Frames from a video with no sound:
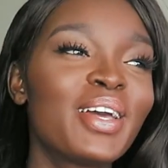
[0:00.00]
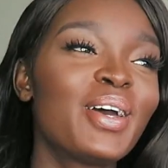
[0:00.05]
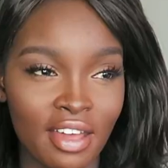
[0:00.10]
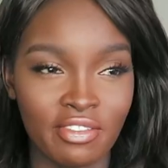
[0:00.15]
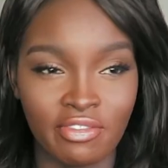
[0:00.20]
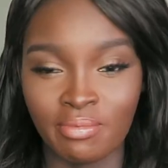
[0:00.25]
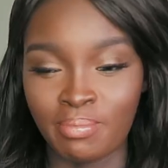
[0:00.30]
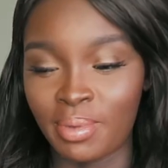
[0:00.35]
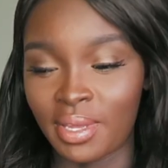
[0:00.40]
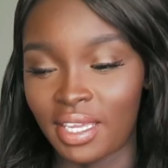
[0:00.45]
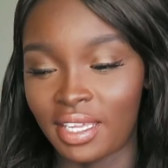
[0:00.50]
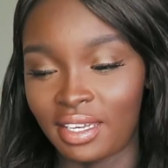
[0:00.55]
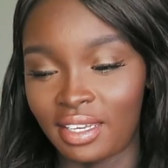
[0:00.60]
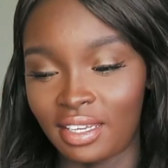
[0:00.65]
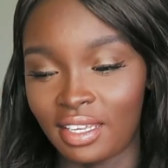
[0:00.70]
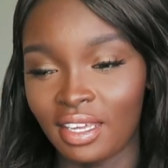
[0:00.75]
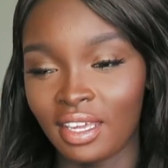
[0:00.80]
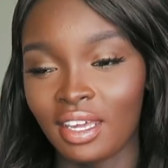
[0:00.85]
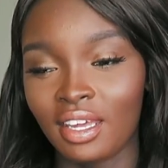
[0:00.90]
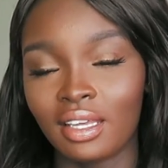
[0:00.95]
I have
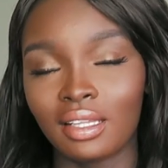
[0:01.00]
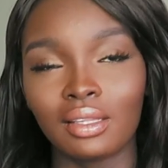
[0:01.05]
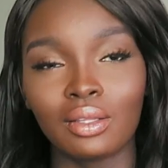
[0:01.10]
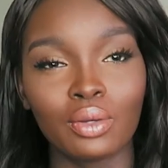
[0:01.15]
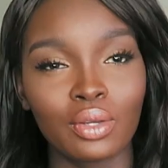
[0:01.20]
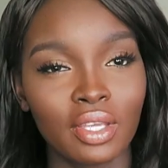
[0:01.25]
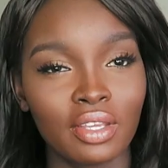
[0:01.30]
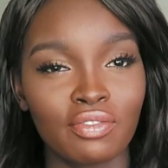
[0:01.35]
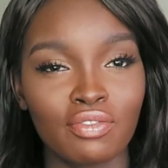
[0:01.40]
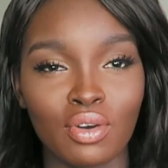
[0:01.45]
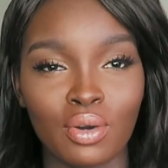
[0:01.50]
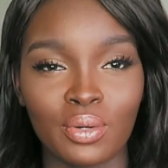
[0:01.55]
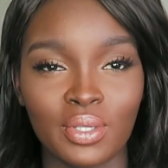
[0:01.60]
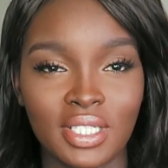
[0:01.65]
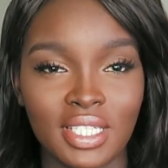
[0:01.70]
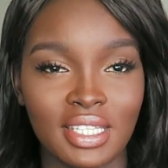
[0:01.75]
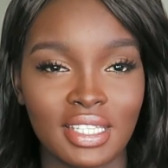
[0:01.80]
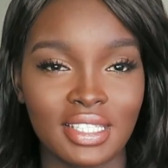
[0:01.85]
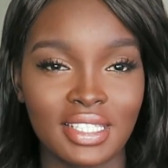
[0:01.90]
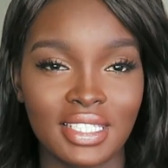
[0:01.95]
been looking forward
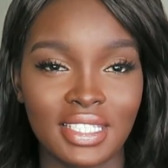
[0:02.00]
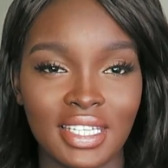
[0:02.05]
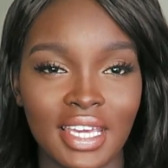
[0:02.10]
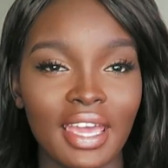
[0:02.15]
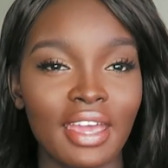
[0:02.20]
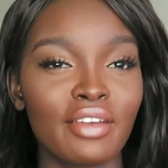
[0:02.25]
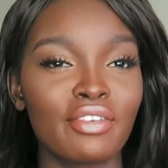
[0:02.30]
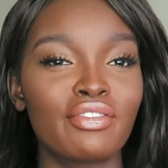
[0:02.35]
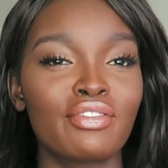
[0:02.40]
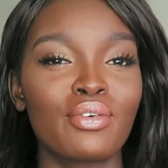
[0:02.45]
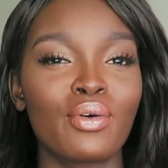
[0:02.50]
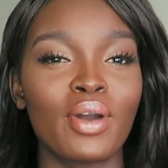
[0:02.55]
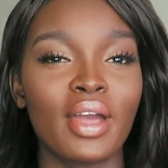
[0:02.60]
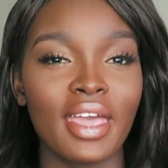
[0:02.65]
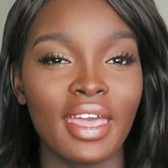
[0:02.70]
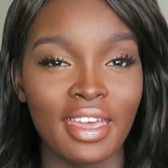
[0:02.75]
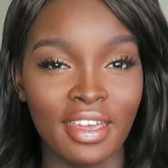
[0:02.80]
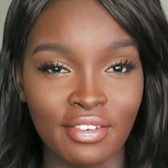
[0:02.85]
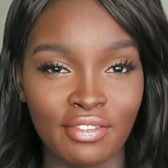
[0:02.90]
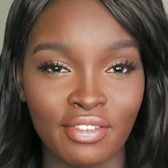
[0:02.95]
to this day
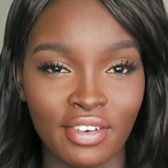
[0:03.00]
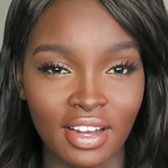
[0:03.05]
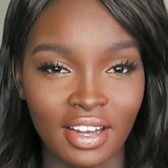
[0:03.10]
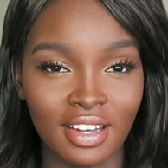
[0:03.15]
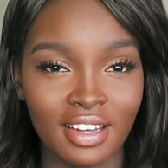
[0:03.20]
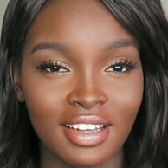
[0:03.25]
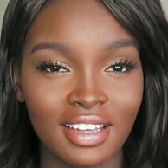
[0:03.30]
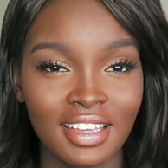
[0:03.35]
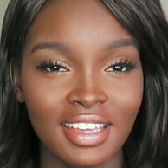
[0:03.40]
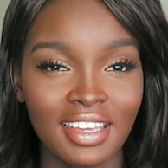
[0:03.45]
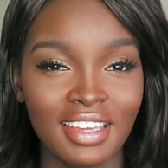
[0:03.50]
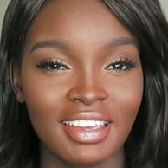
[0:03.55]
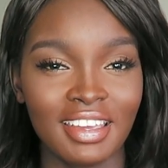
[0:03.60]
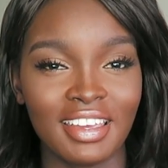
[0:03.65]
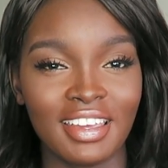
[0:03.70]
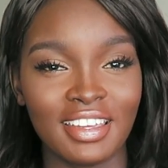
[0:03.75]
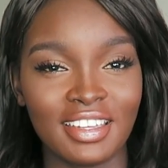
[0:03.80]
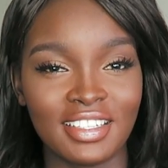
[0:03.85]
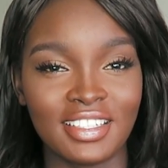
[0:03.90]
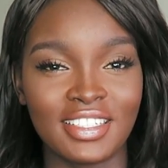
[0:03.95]
forever,
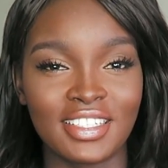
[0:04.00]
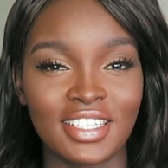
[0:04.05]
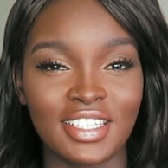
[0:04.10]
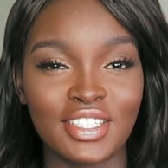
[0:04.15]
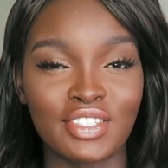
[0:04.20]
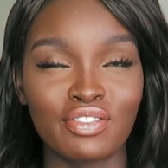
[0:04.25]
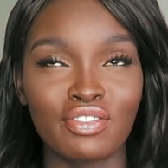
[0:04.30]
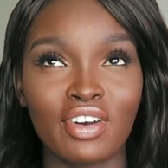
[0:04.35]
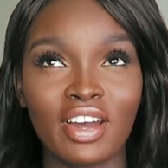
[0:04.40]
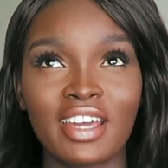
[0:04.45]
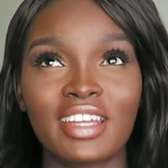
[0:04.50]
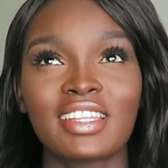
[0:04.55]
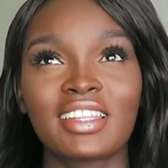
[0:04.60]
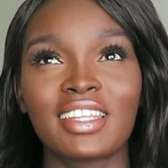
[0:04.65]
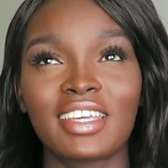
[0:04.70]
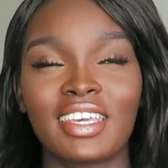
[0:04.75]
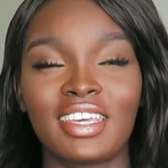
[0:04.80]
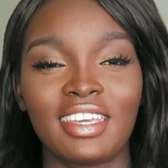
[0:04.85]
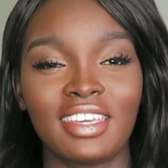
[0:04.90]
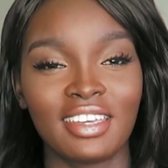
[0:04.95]
and it's
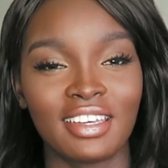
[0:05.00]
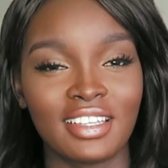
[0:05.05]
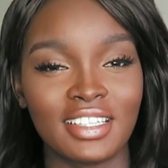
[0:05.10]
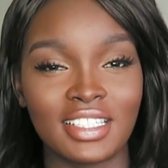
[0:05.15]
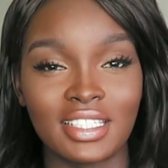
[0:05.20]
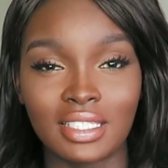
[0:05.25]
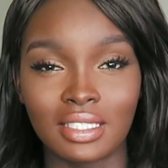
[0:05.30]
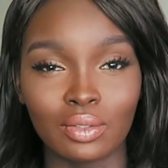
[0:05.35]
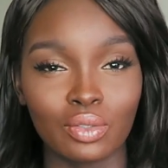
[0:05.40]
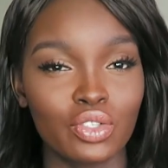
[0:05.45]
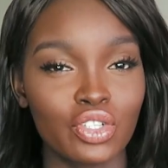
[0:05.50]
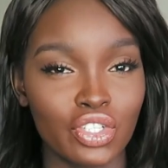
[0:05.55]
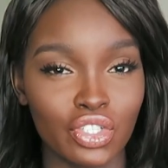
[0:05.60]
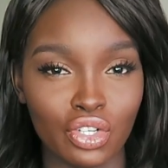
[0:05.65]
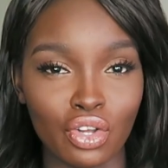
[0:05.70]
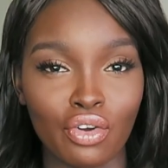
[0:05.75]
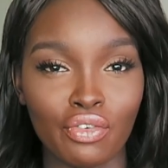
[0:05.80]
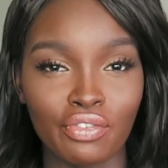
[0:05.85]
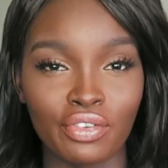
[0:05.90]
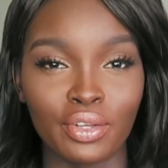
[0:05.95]
finally here. It still does
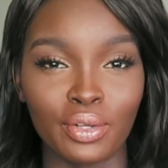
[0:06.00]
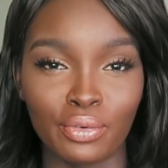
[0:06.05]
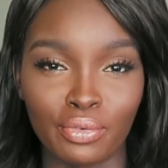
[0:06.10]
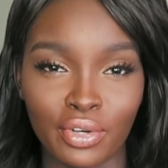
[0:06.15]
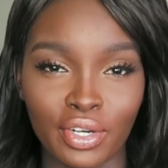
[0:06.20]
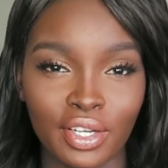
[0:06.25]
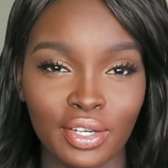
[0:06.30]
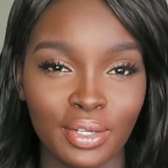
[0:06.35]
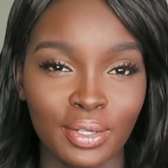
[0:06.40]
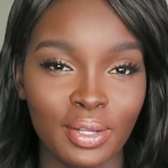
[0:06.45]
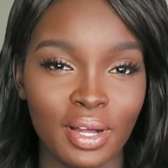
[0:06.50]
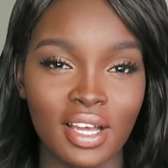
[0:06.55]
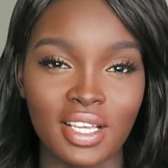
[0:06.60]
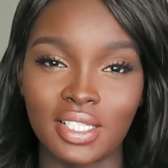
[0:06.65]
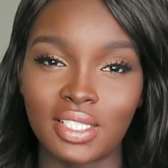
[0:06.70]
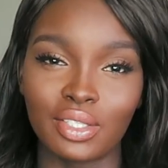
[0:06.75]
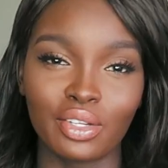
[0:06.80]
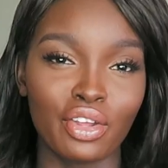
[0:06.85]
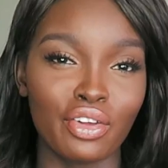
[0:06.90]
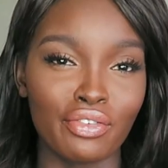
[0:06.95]
not feel real. I
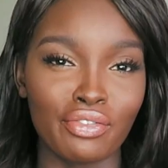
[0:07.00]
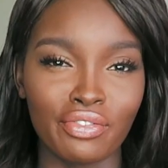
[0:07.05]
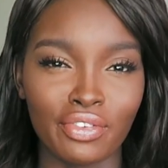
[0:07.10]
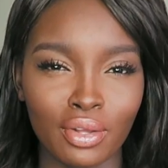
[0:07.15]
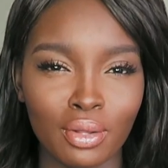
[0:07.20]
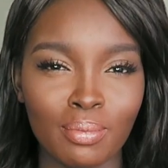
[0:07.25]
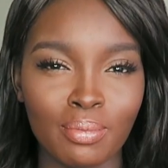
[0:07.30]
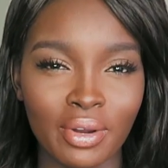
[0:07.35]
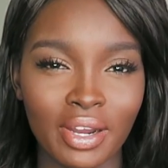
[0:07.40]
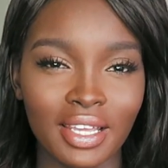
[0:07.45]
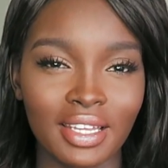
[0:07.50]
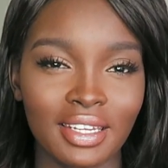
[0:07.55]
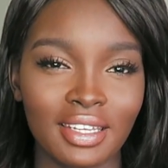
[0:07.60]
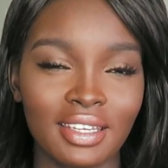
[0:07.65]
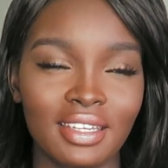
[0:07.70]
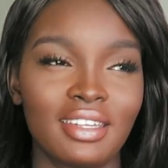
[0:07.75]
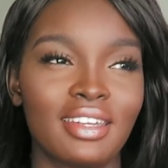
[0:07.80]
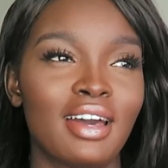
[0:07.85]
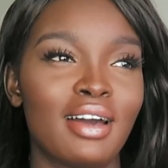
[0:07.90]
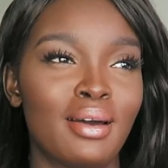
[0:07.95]
still don't feel
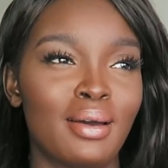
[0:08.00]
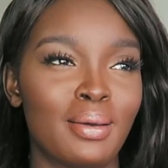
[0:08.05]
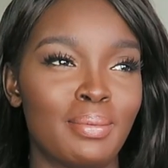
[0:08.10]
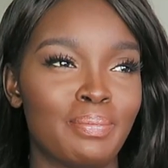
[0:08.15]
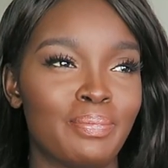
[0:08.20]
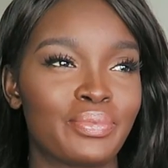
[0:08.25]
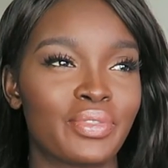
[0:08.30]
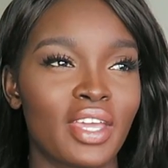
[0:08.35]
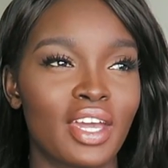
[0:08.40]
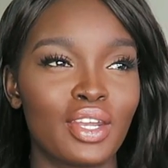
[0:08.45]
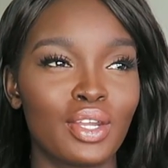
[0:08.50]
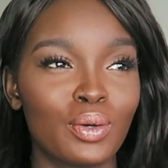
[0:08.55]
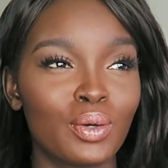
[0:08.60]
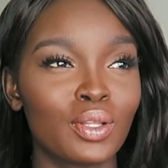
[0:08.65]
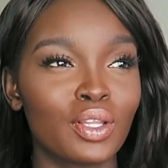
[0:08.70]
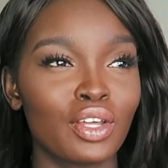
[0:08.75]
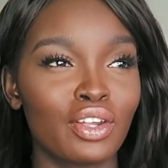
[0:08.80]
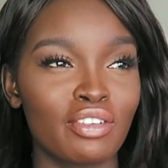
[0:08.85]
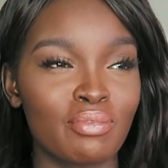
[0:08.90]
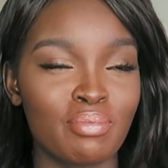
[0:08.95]
pregnant. I know
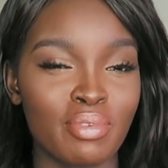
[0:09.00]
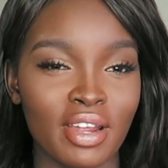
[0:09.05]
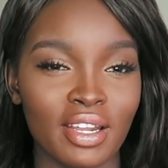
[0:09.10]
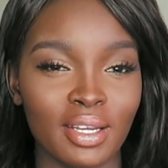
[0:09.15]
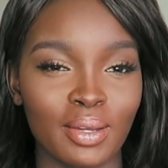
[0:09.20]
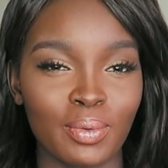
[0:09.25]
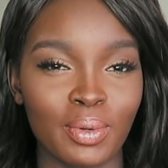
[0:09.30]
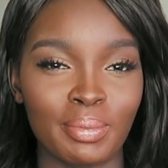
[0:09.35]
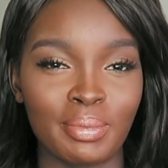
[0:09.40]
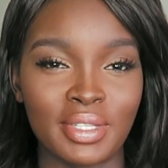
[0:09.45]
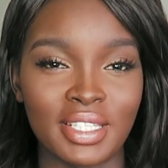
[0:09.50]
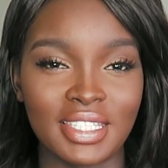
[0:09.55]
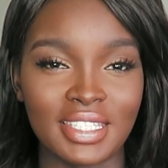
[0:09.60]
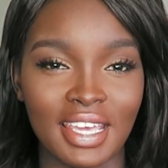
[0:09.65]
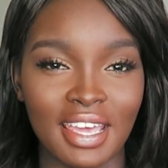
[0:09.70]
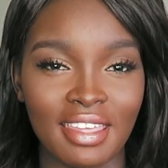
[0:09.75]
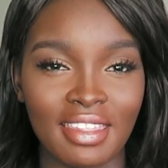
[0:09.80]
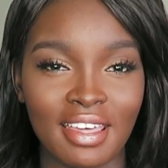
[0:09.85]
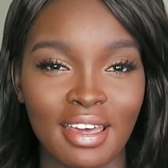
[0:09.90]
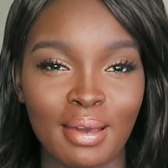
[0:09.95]
a lot of pregnant women
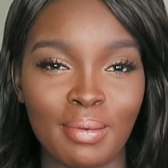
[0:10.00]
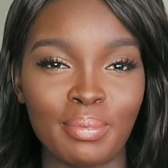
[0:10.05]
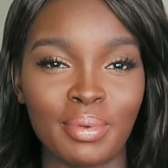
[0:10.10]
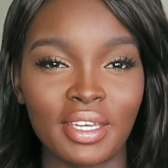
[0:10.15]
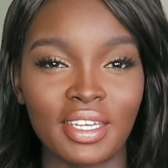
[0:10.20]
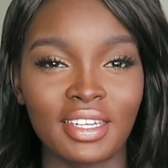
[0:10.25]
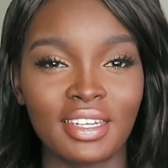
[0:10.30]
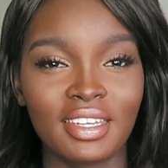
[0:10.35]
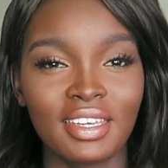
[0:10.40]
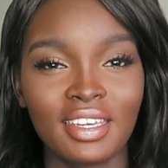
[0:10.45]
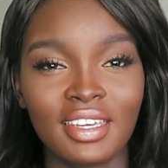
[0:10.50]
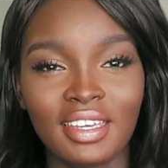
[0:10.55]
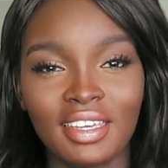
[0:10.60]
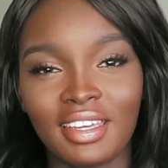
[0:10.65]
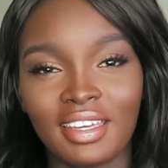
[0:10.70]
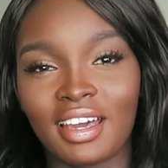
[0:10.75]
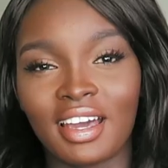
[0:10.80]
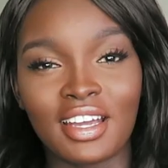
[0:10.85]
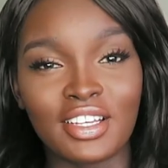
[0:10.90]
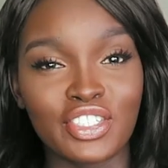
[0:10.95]
say that, but
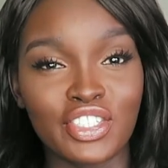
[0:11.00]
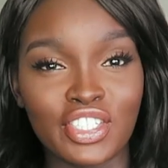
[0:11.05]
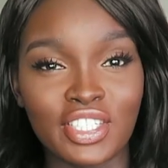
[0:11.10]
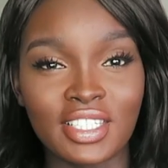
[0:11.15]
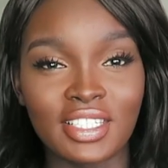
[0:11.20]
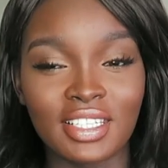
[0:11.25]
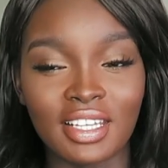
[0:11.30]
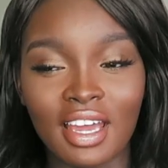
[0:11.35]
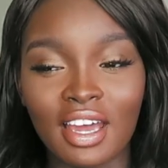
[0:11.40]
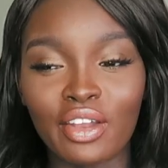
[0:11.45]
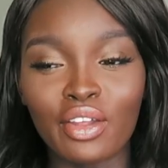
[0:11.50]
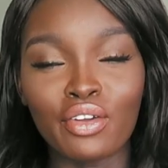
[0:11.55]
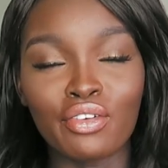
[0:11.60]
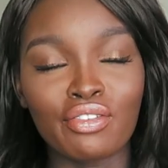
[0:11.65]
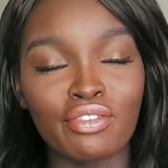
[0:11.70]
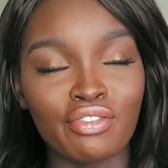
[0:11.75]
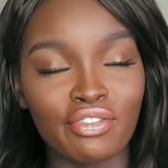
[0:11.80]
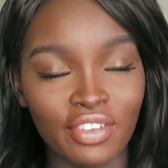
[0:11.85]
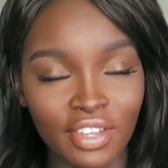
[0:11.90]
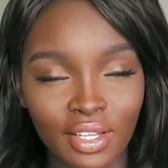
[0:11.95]
I
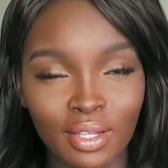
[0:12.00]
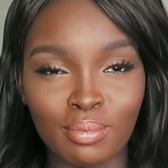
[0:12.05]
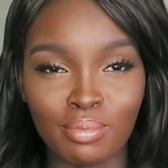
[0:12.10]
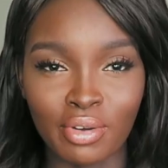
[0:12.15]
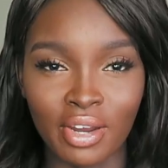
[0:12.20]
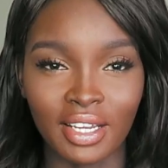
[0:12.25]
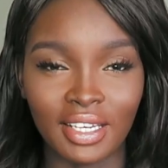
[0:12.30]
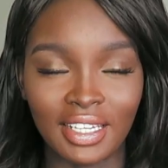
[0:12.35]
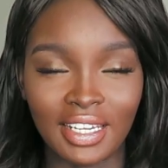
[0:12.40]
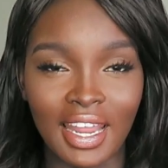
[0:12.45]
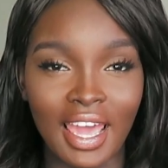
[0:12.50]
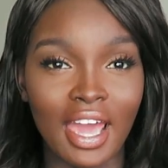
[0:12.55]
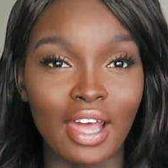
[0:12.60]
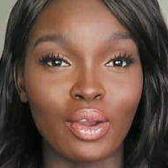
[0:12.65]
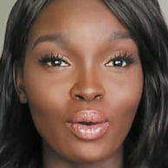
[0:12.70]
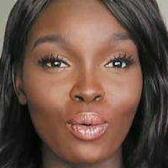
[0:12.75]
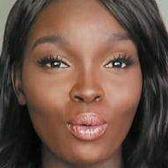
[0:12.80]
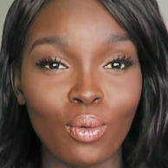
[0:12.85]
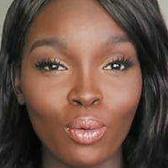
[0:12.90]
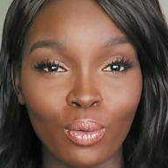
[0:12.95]
don't feel pregnant
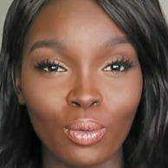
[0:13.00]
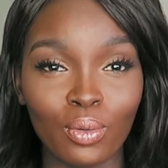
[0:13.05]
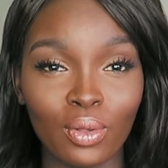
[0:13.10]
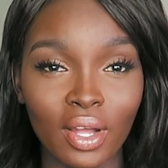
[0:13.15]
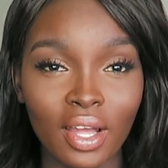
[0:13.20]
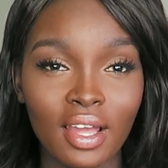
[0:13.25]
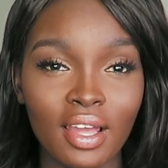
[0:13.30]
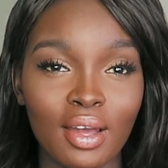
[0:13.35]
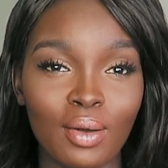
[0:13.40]
at all.